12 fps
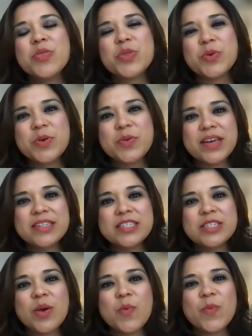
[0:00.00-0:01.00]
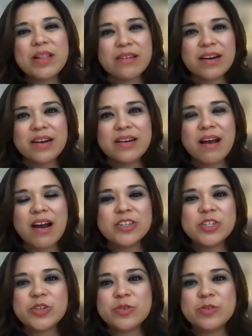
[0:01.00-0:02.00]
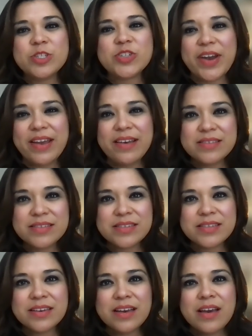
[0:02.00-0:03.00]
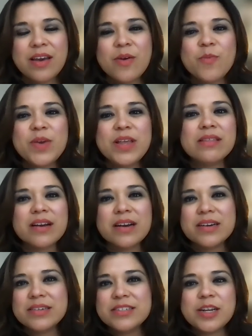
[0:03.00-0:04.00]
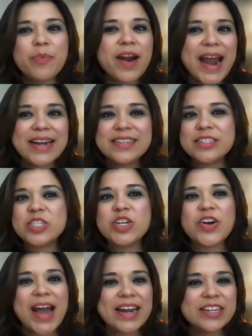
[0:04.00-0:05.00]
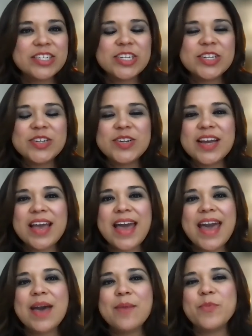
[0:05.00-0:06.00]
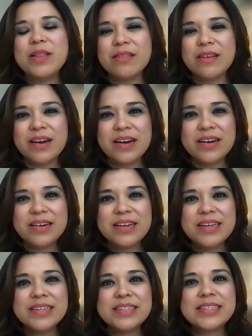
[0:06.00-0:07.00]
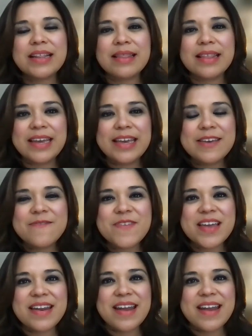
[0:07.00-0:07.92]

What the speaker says: Through this, we learn our true strengths, we learn to practice gratitude, and we learn to live and